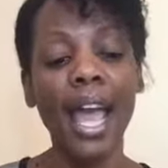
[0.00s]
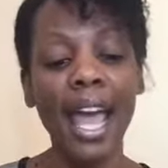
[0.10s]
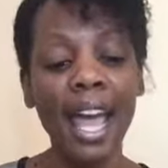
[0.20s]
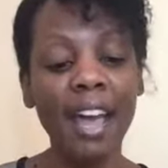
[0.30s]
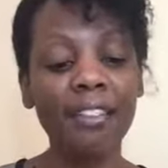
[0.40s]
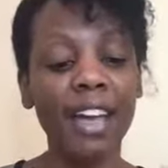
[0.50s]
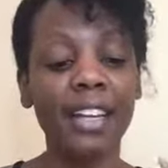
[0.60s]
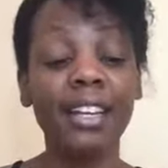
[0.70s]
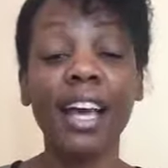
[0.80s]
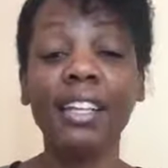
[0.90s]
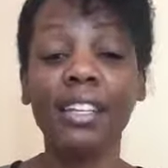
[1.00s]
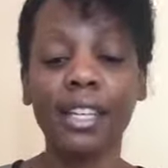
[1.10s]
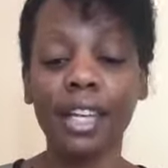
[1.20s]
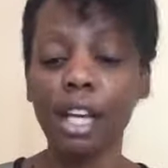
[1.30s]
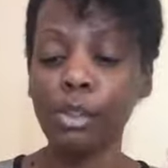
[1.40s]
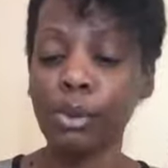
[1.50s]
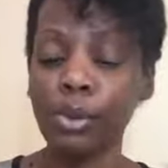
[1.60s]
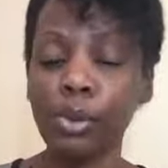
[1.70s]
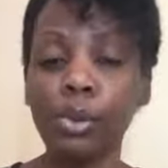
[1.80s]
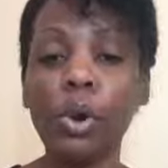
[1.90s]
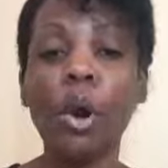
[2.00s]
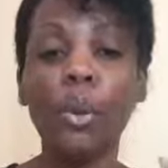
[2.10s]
Have nothing to do